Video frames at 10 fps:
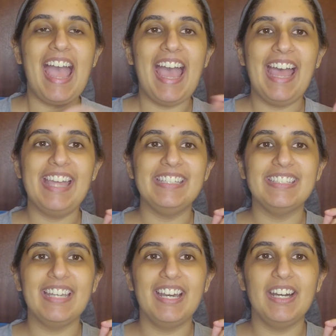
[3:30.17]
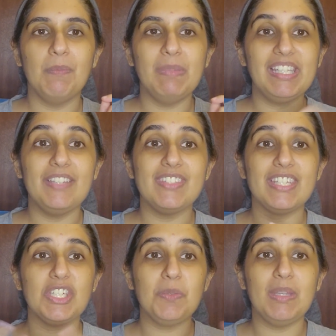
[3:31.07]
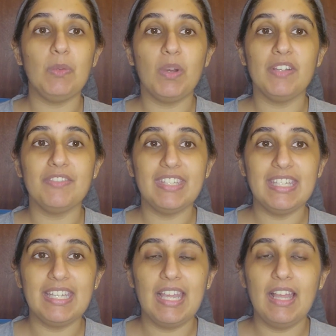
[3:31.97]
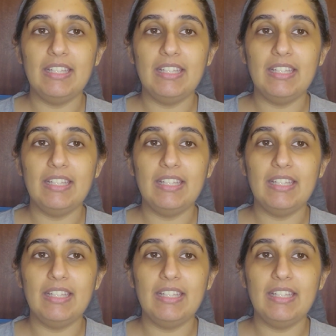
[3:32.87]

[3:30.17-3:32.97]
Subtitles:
and believes it to be one of the